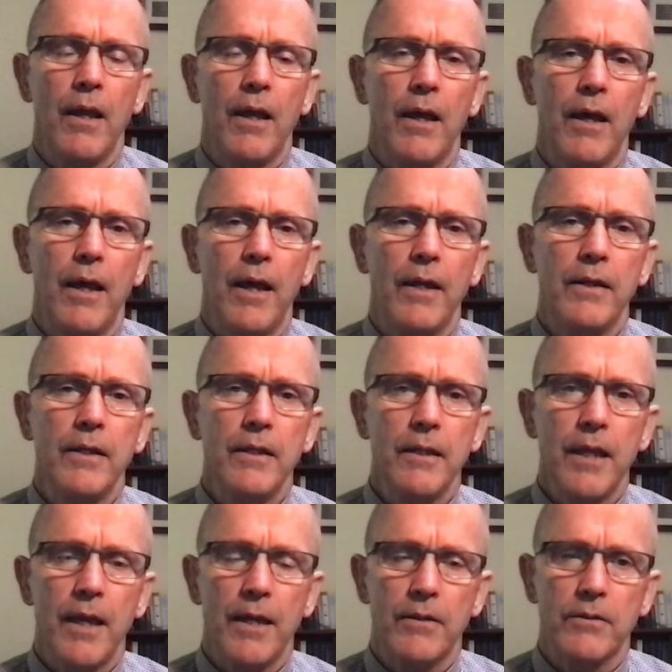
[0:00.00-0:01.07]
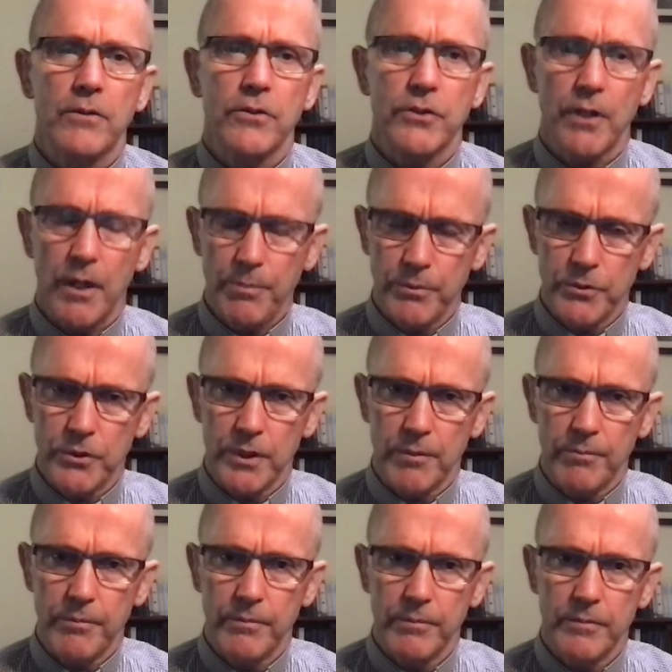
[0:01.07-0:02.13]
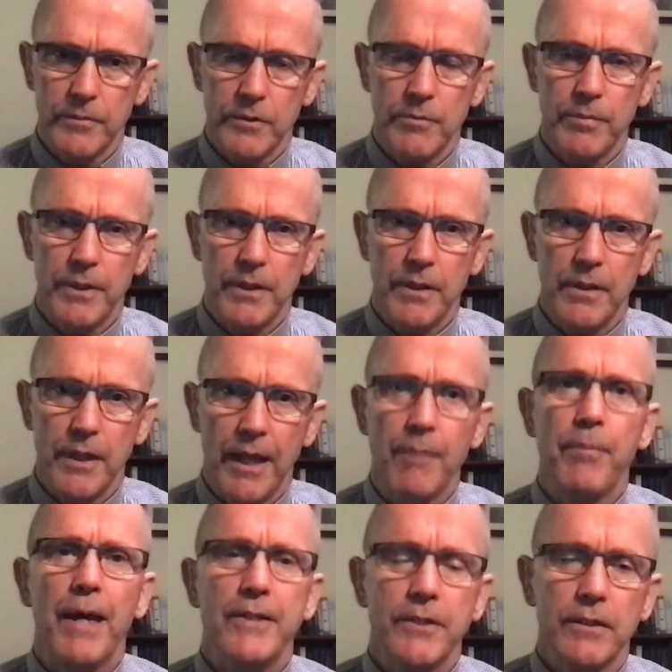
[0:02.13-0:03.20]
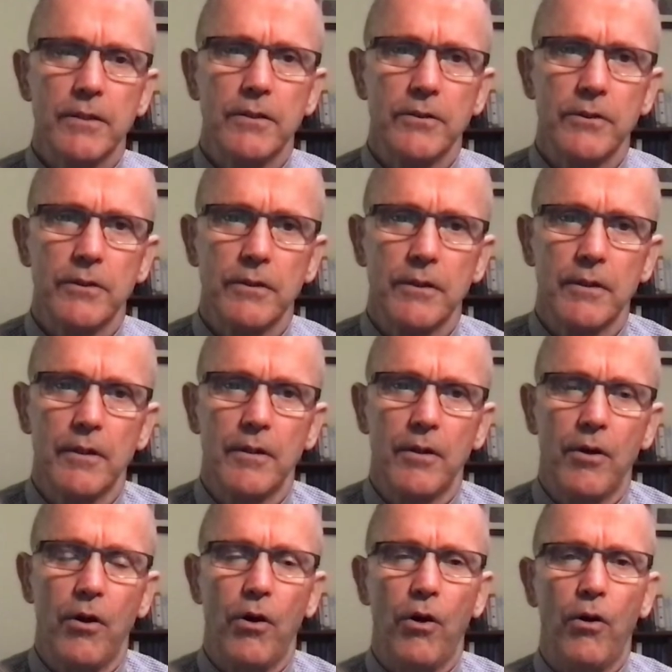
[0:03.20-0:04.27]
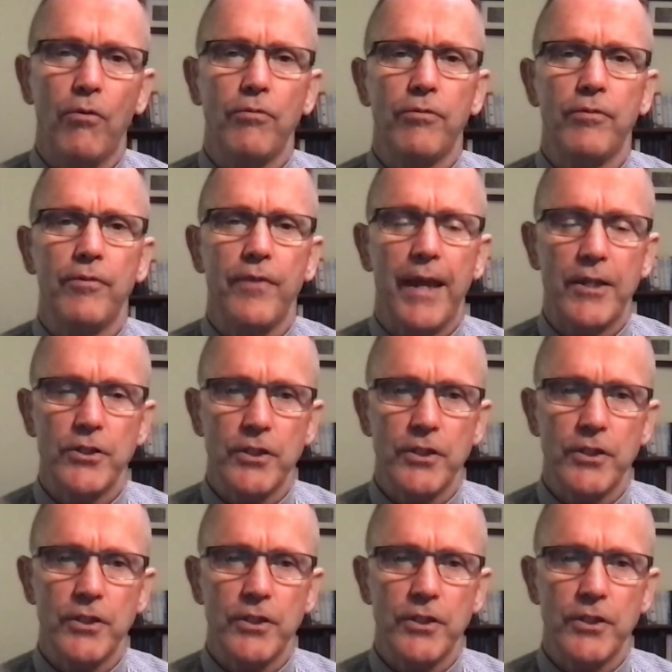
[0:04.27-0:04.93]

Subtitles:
And in that discipleship, to be ambassadors of that